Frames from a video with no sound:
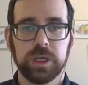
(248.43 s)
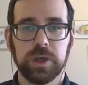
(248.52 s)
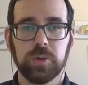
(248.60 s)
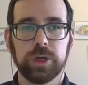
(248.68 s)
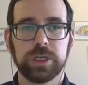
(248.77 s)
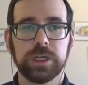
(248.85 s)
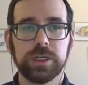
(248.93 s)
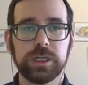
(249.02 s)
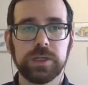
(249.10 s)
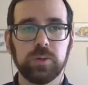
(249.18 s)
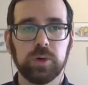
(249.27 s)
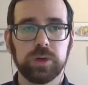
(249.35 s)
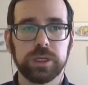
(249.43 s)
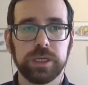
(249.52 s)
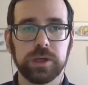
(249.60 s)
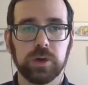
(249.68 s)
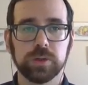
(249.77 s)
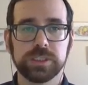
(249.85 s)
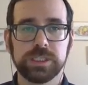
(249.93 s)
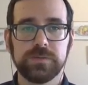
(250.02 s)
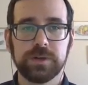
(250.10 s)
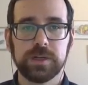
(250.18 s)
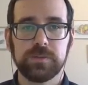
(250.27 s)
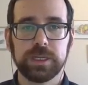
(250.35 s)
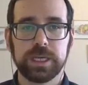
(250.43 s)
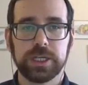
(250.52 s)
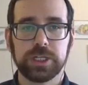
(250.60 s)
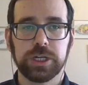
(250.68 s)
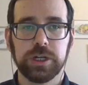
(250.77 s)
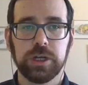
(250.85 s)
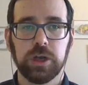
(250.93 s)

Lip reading: We're currently working on several applications